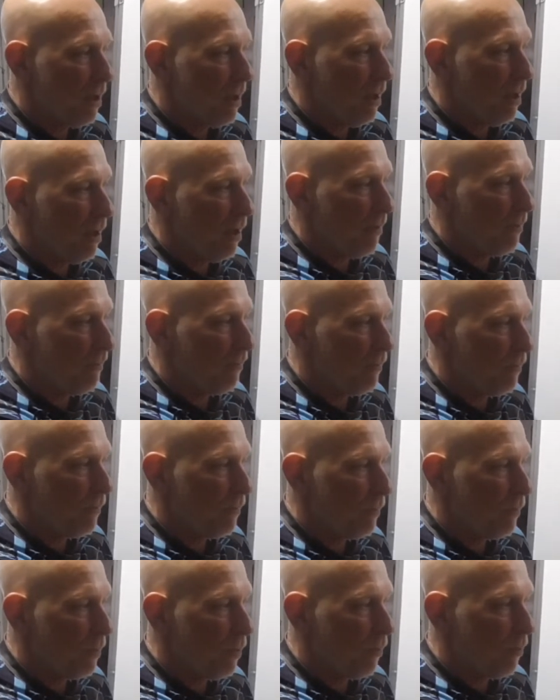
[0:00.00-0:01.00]

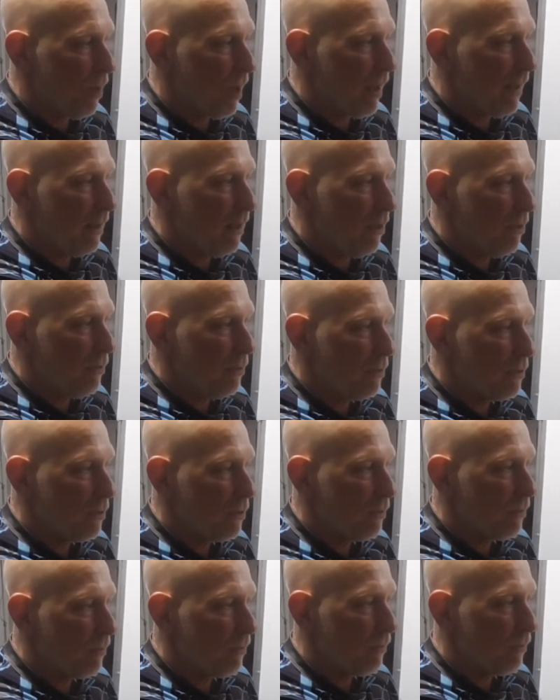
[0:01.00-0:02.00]
the
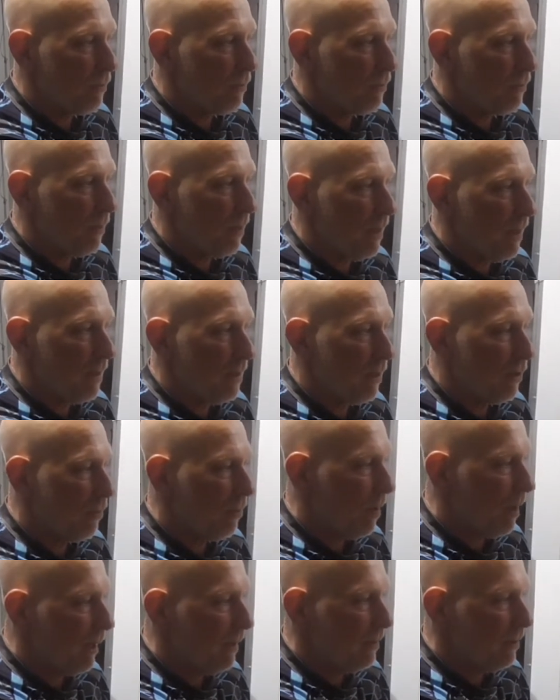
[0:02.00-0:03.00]
rhinos and the
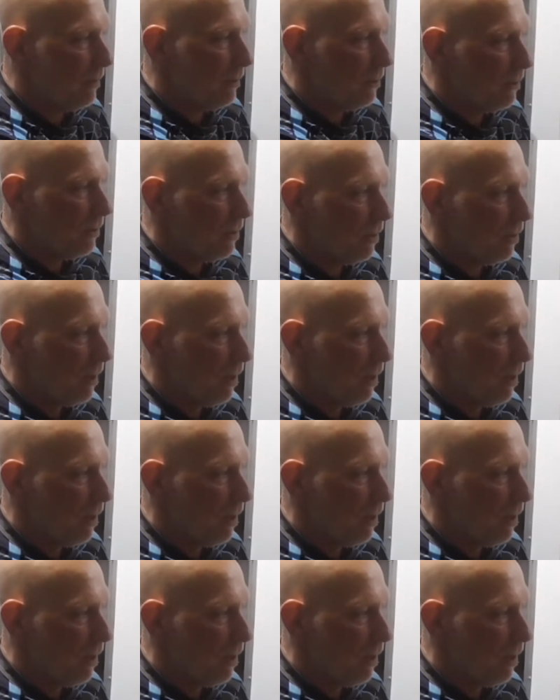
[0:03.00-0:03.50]
grinders.